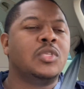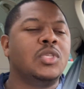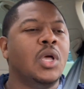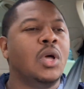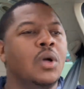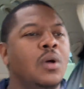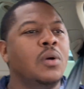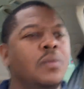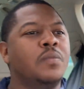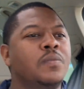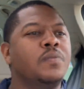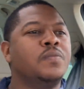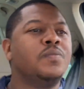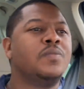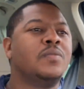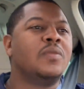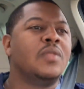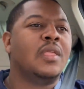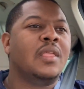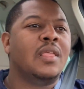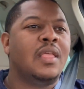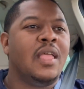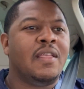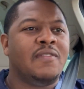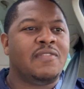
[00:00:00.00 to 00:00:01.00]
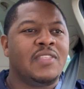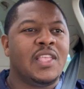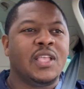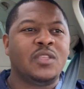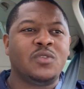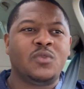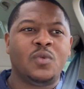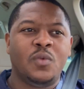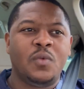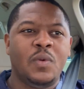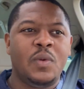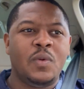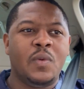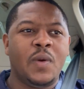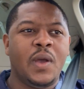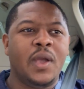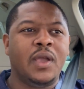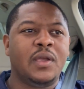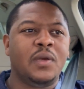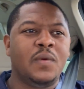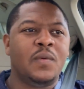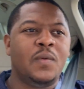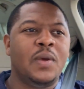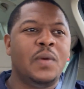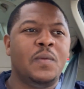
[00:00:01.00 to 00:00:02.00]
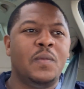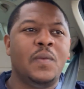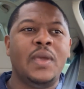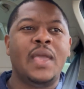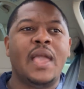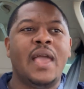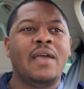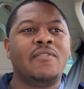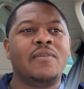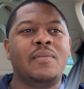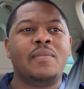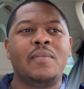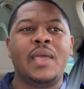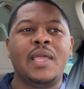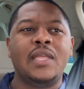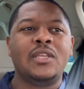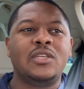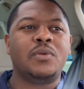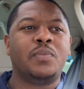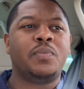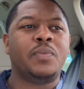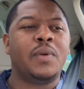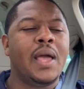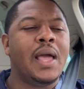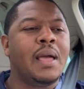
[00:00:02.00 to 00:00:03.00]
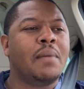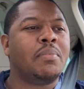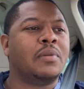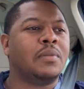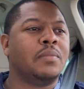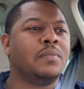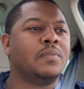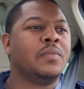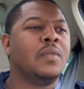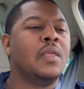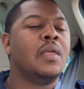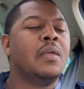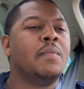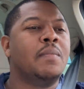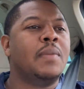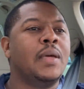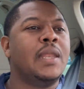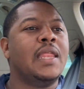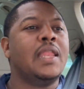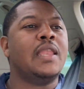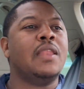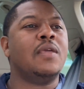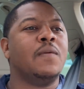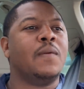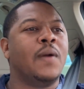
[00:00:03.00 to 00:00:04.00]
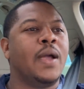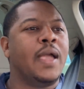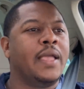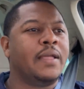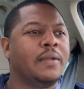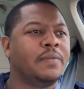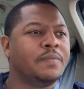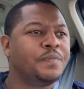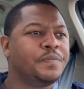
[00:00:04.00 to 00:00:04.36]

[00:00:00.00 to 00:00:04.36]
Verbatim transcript: So if that's what we're working with, we have a major problem. But anyway,